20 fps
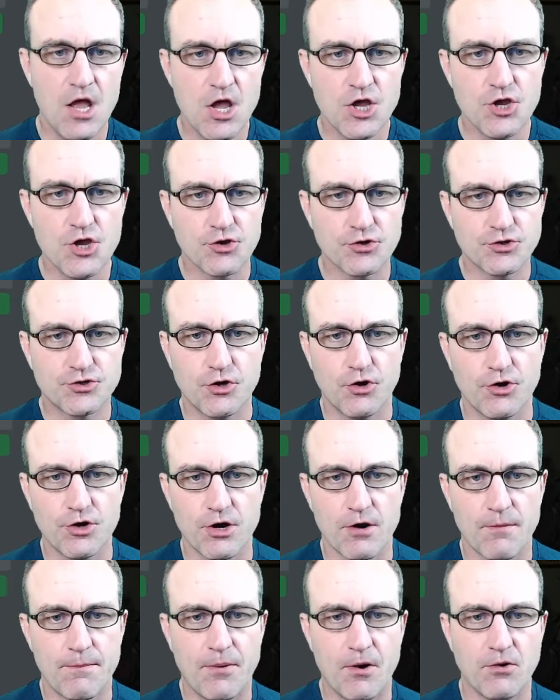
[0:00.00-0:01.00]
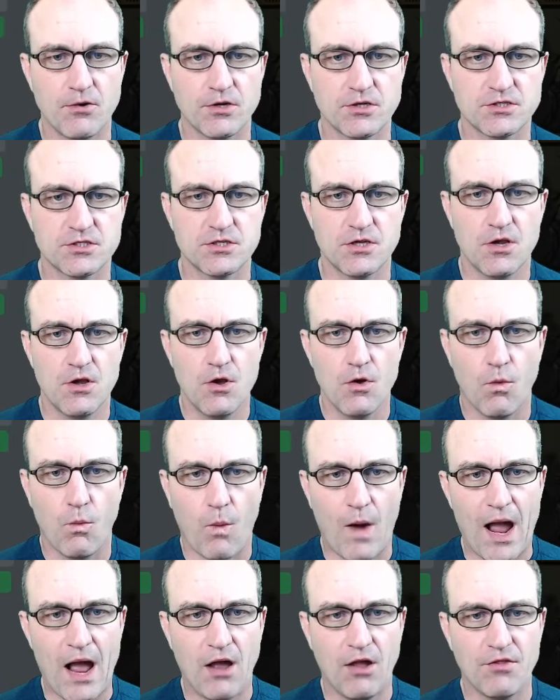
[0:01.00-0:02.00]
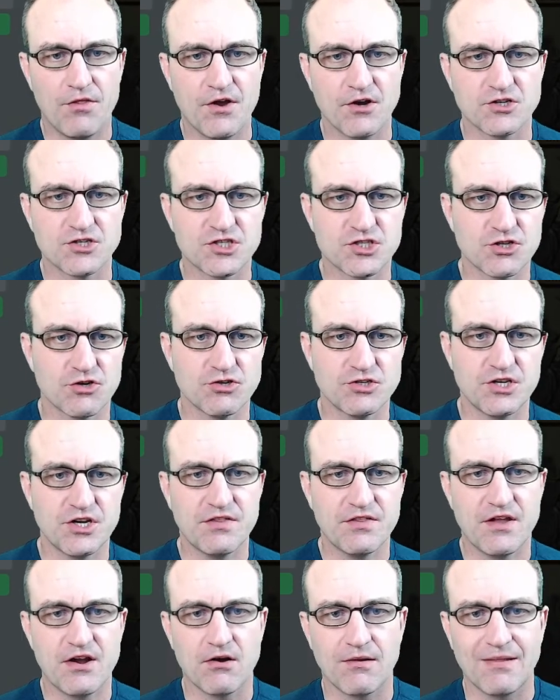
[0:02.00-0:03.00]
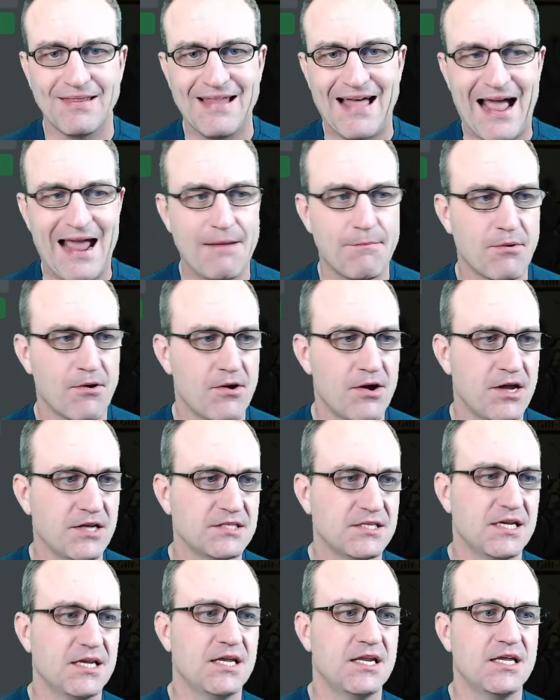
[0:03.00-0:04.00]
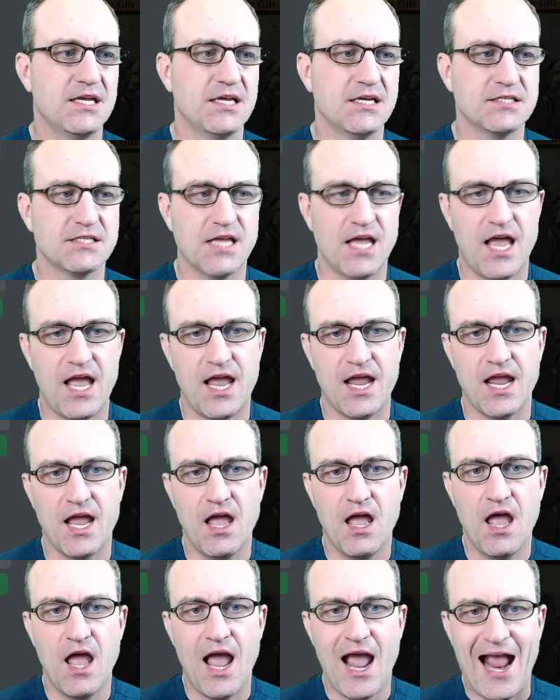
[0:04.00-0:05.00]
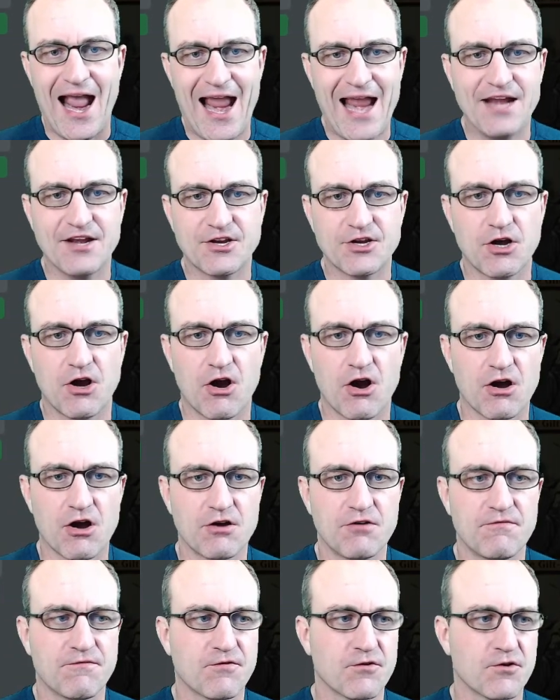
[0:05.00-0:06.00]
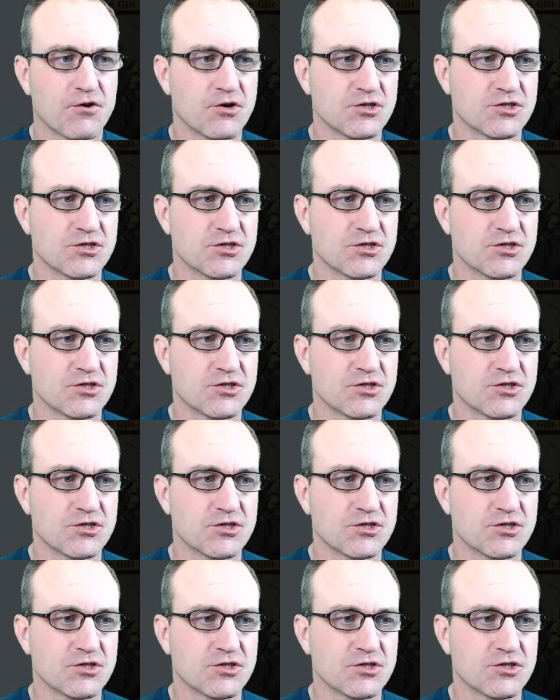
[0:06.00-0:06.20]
You control your opponents while they're searching their libraries. It is a hate card for